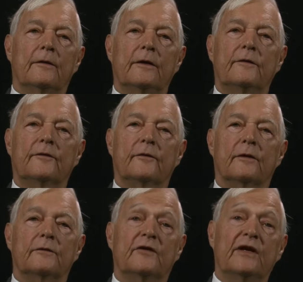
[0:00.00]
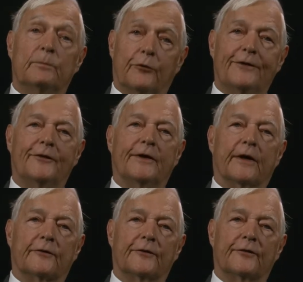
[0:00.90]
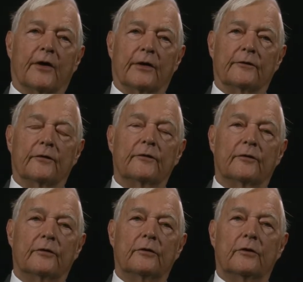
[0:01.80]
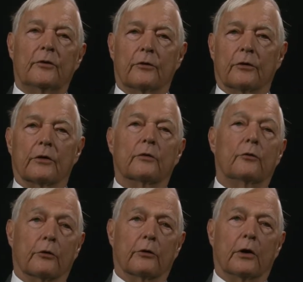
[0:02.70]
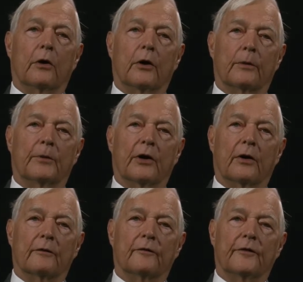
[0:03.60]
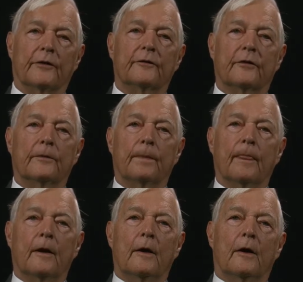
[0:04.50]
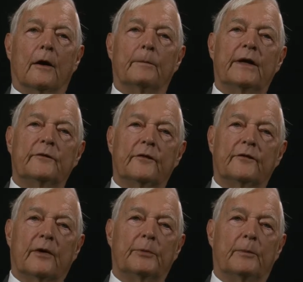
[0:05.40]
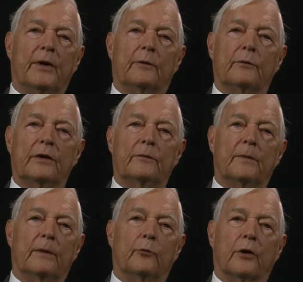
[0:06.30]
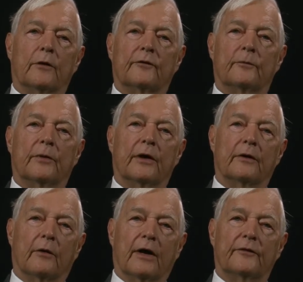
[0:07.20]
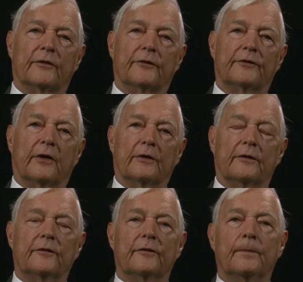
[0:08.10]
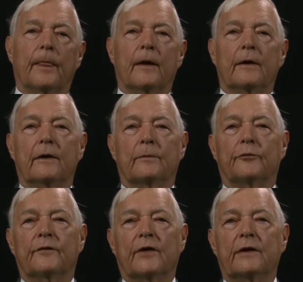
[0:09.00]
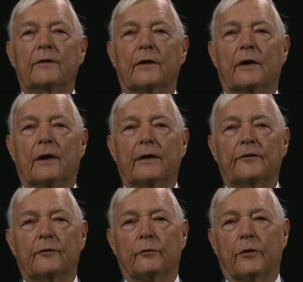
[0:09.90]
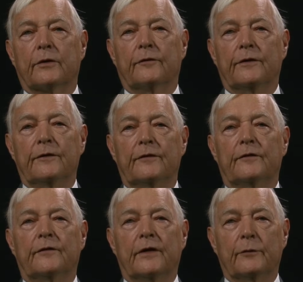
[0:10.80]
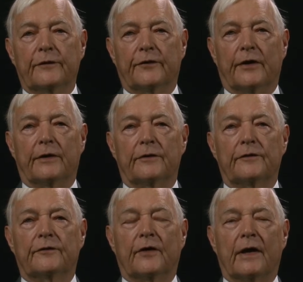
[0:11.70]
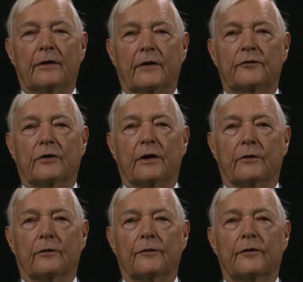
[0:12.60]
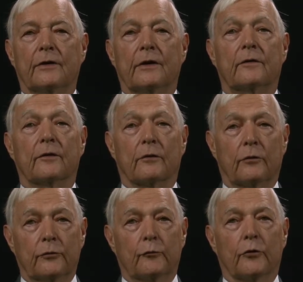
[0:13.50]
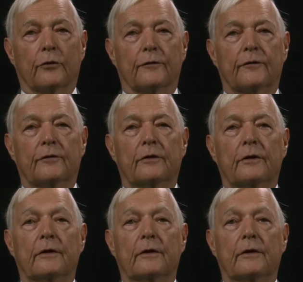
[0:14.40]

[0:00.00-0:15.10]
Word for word: These debriefing exercises, or oral autobiographies, are meant to supplement written memoirs and biographical studies in presenting the lives and work of these distinguished scientists and educators in their own words,